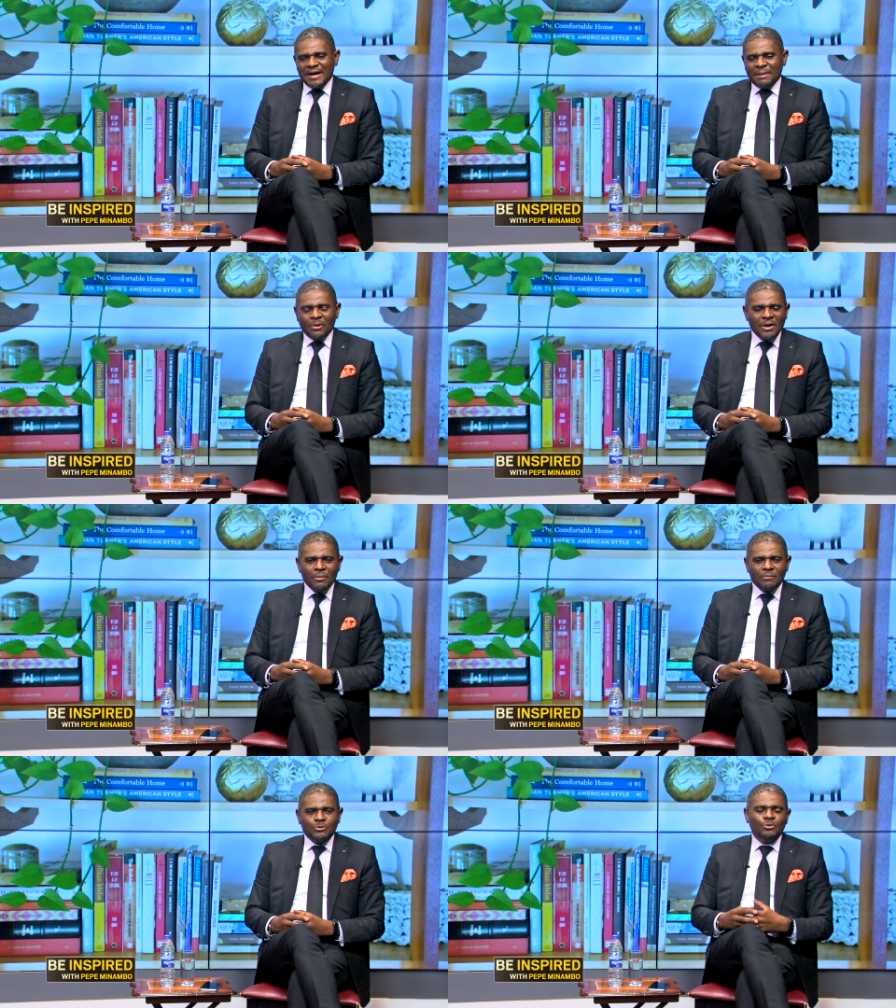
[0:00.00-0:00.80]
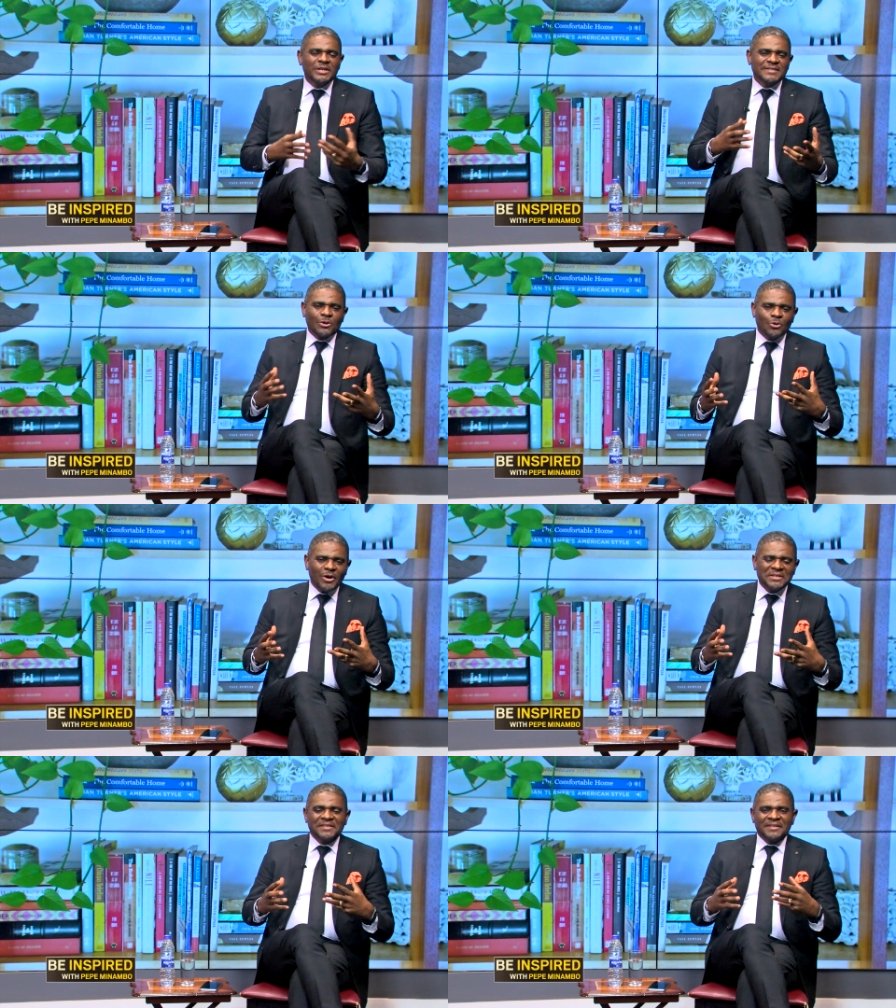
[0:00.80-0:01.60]
About uh, two weeks ago,
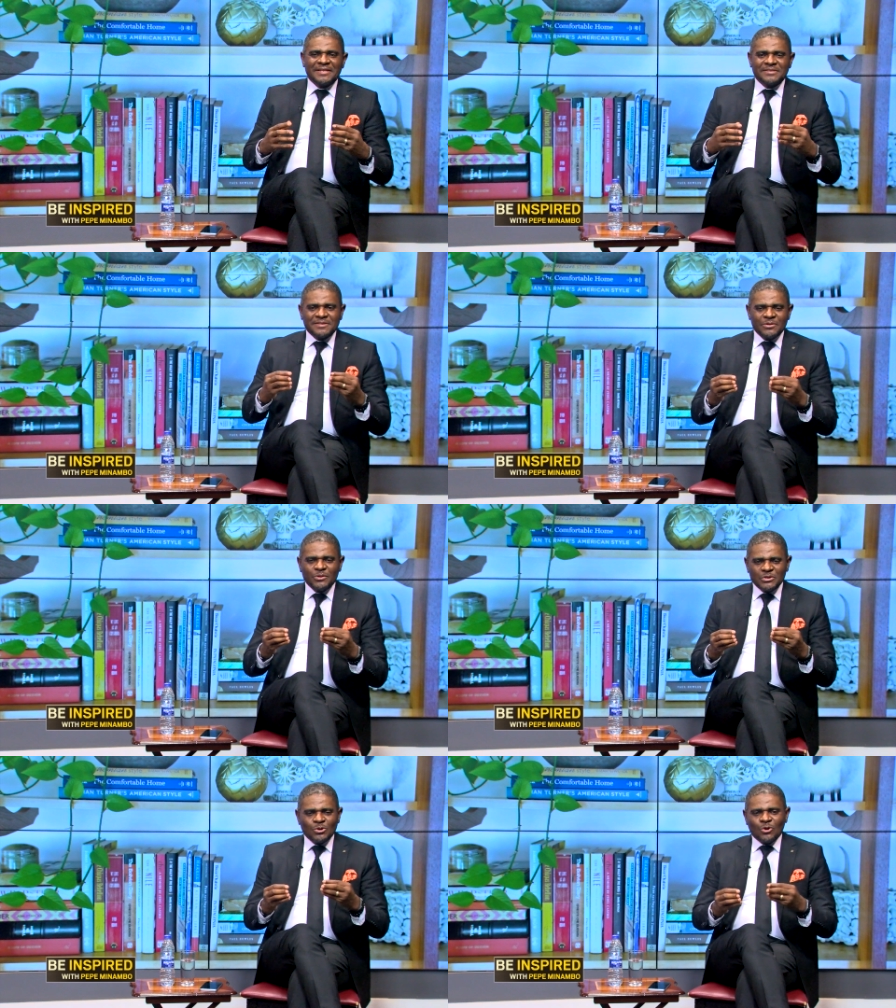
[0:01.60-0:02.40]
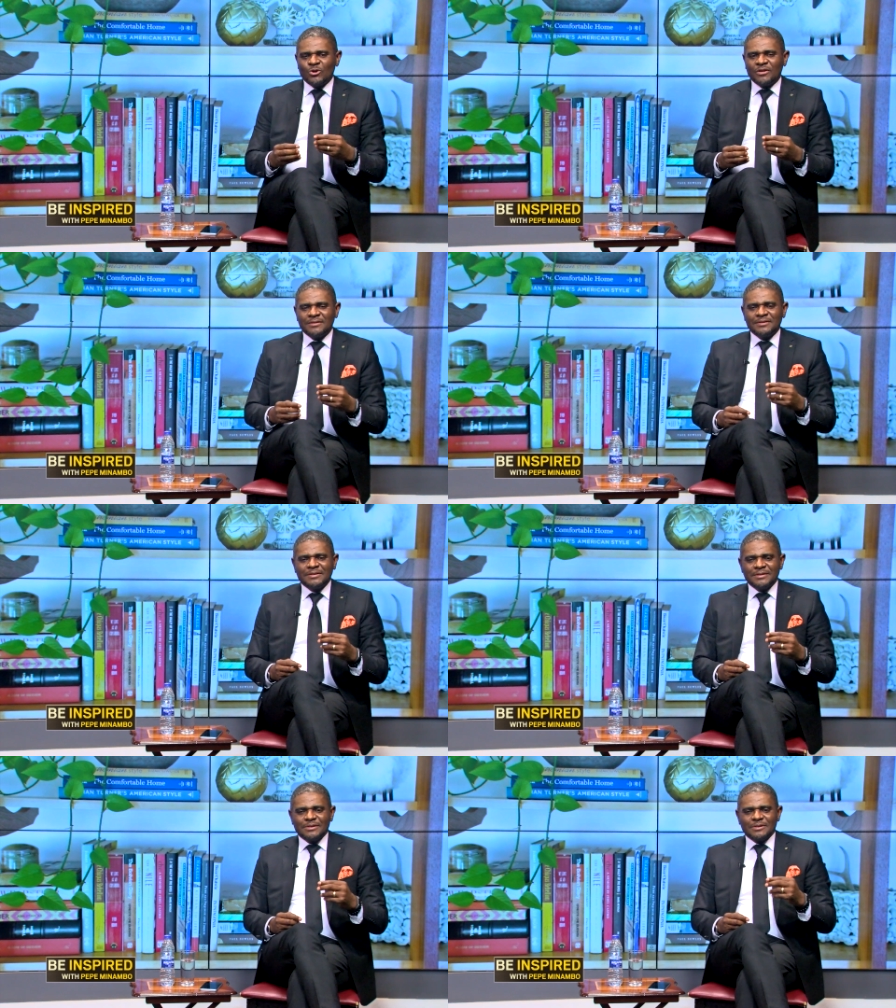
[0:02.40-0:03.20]
I started a series on
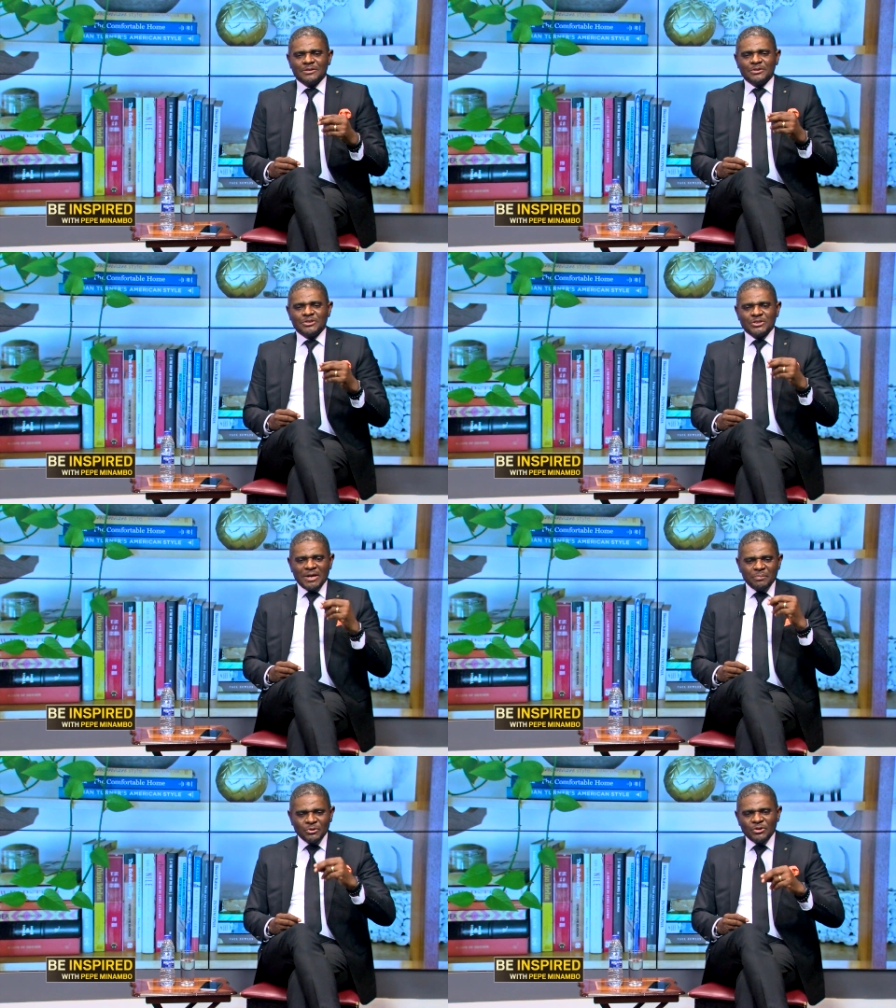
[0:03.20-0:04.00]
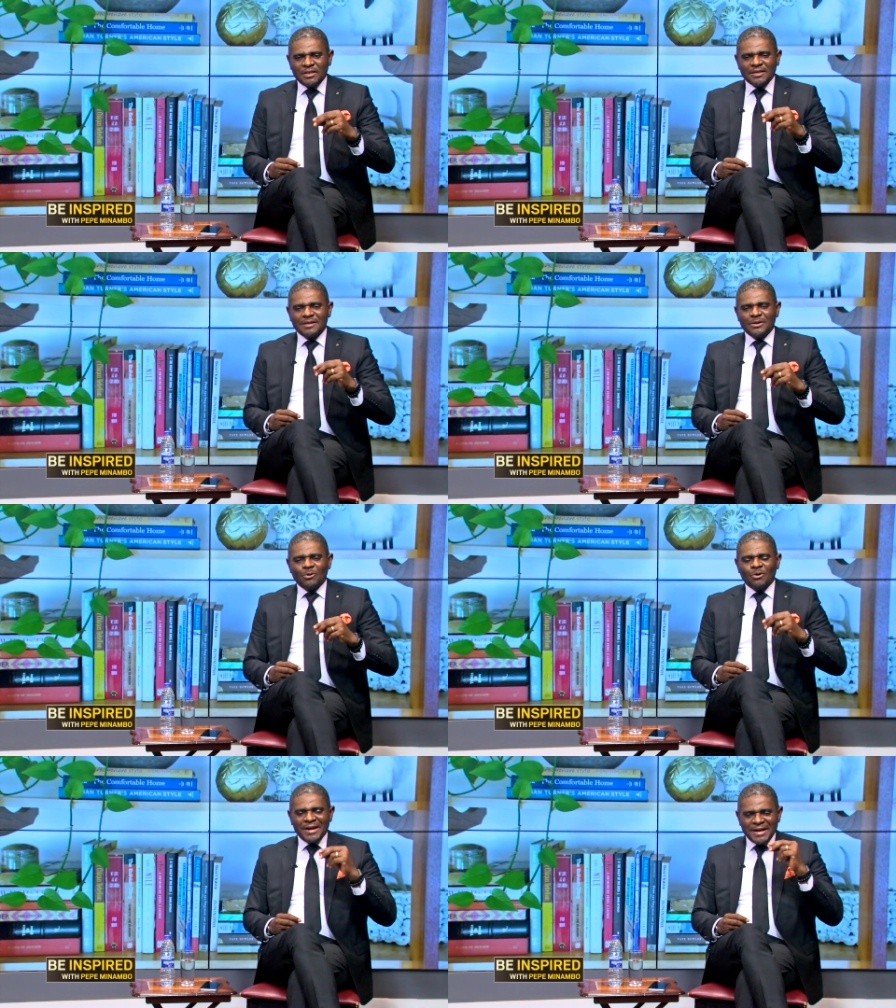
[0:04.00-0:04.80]
championing
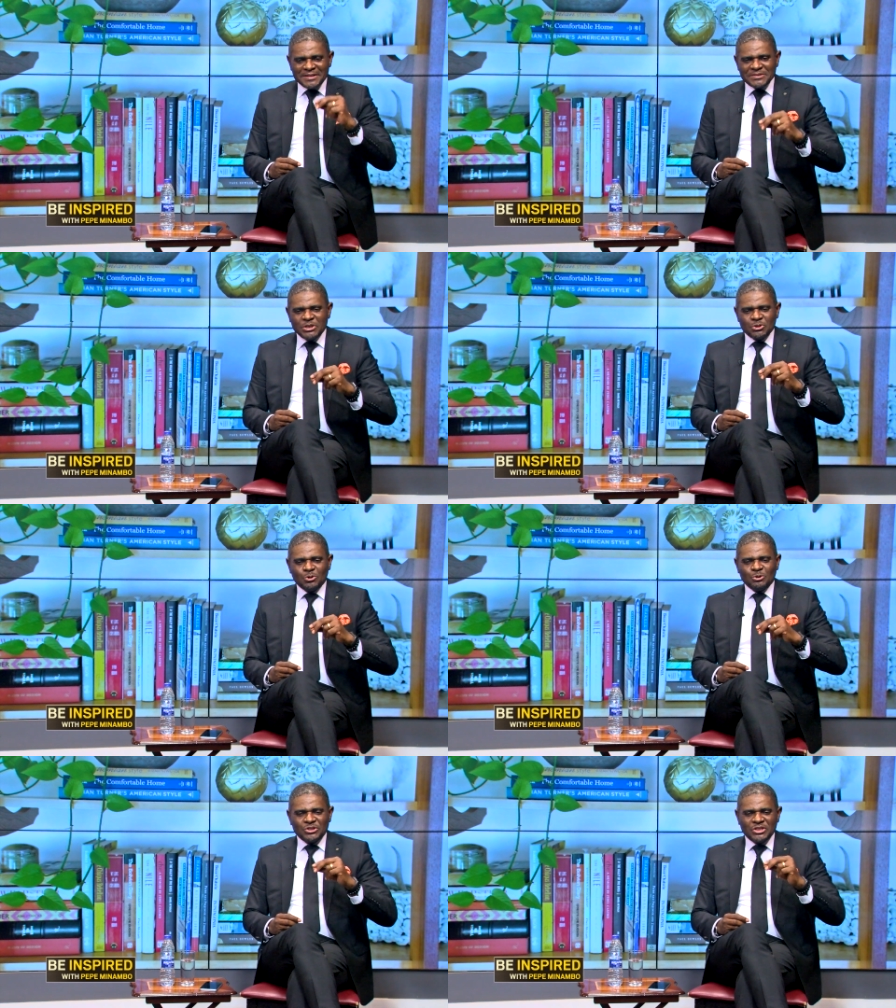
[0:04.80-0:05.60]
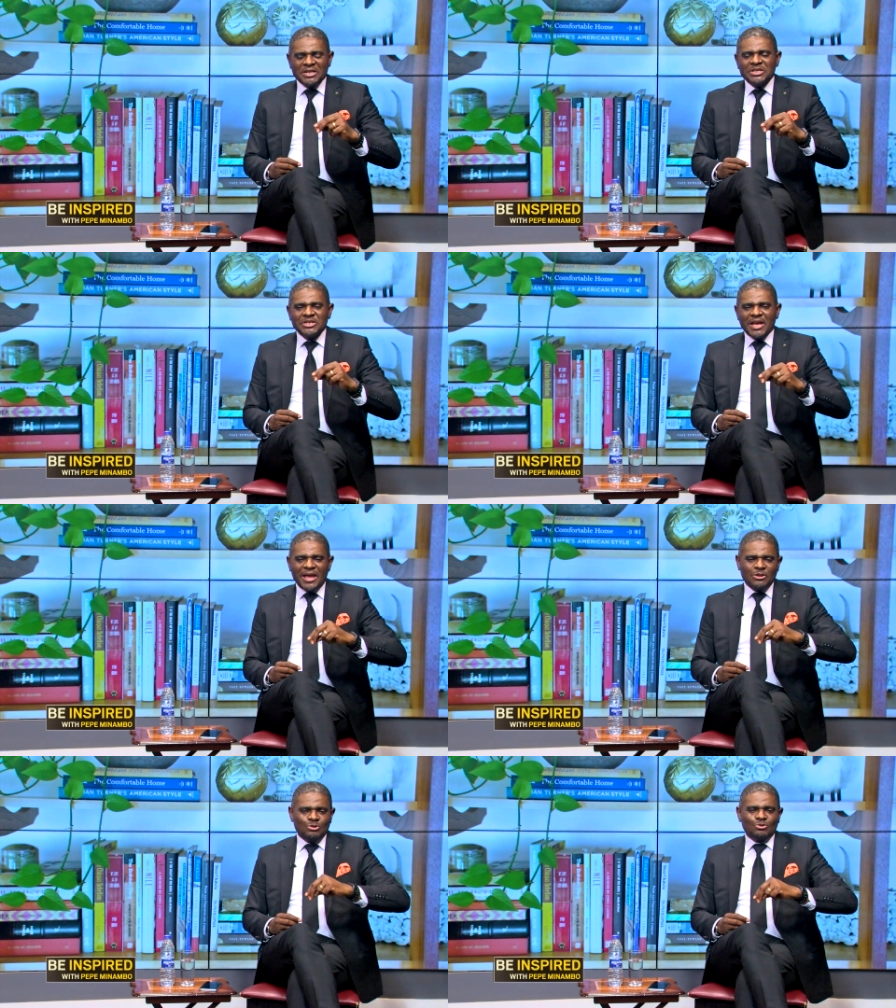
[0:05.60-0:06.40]
organizational change
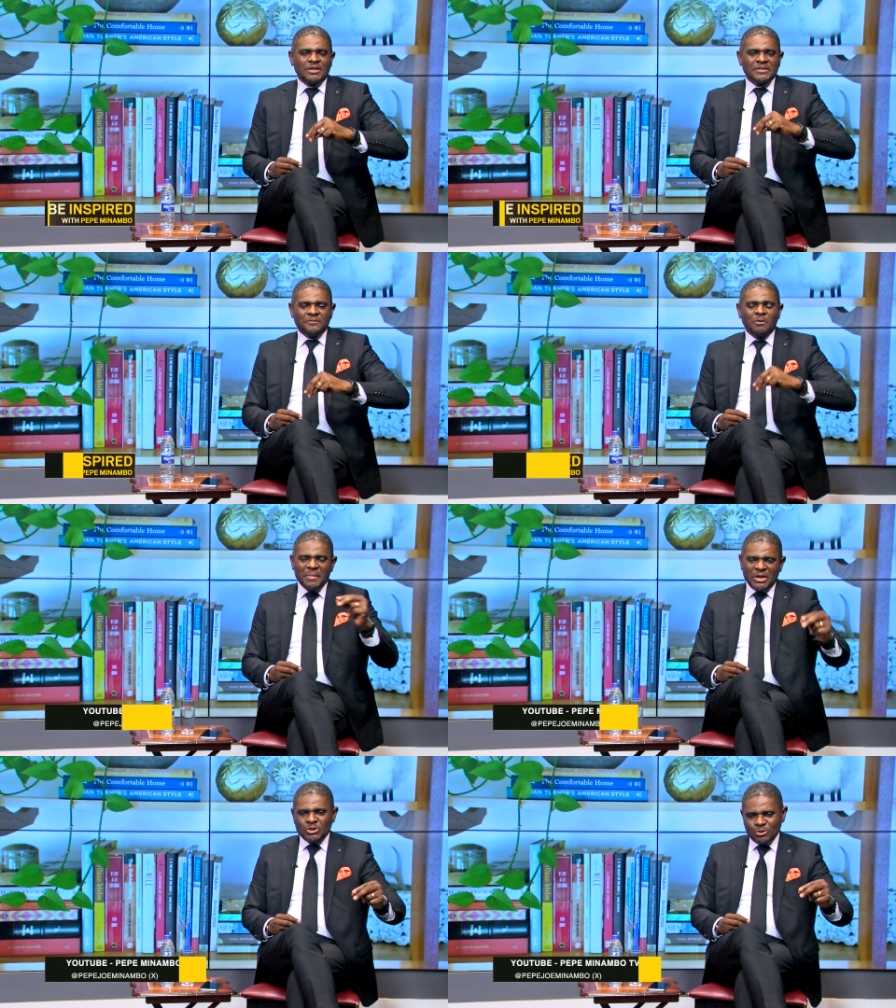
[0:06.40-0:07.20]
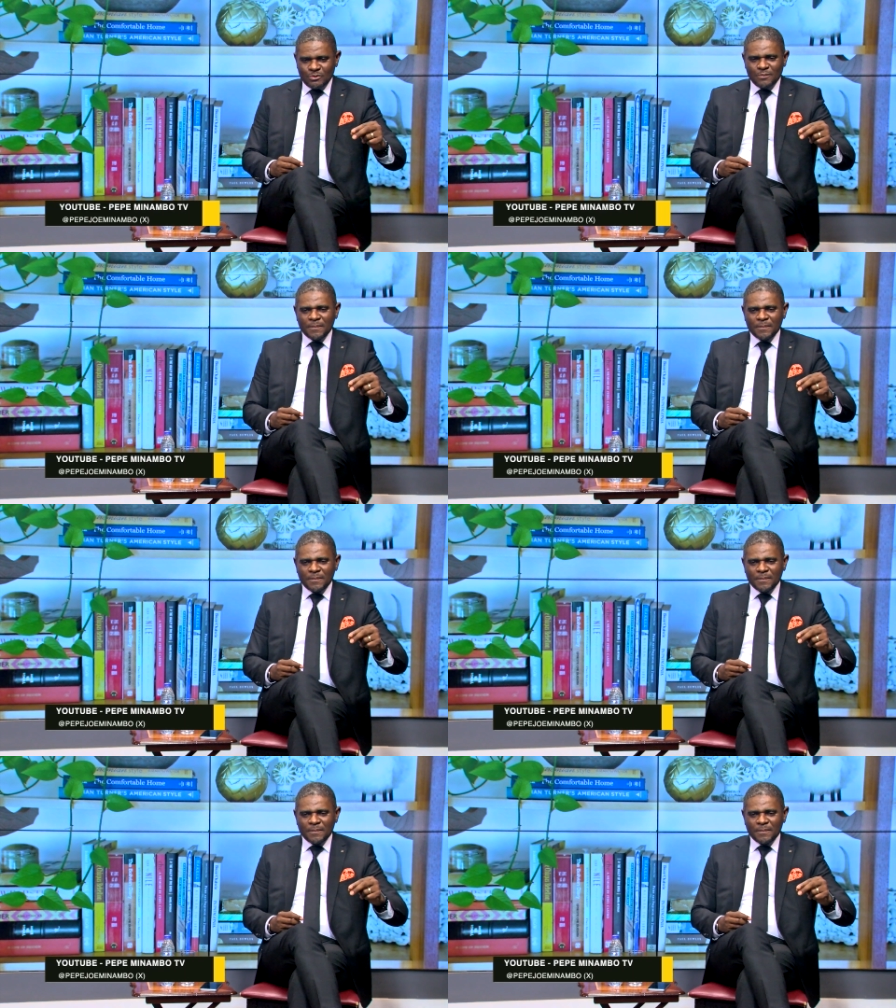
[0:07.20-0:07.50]
and transformation.